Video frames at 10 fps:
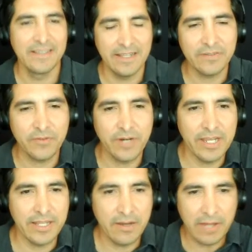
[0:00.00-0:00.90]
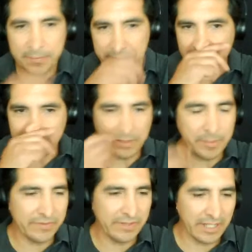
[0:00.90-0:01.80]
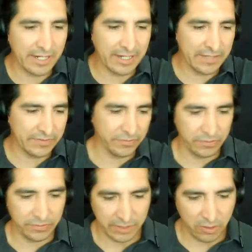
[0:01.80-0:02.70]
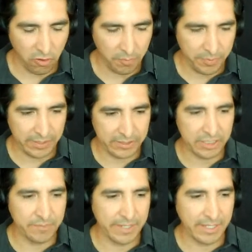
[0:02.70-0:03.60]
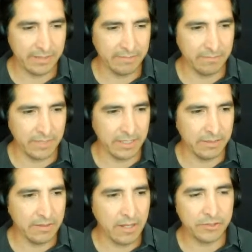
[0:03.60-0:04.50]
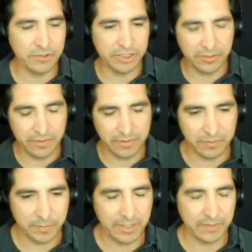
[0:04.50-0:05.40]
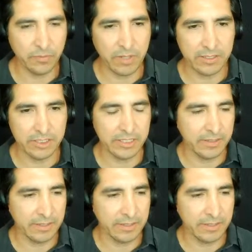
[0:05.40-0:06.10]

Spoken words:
That's great. Yeah, absolutely. Because I've been seeing a lot of guys who incorporate the djembe in non-traditional use, but as well just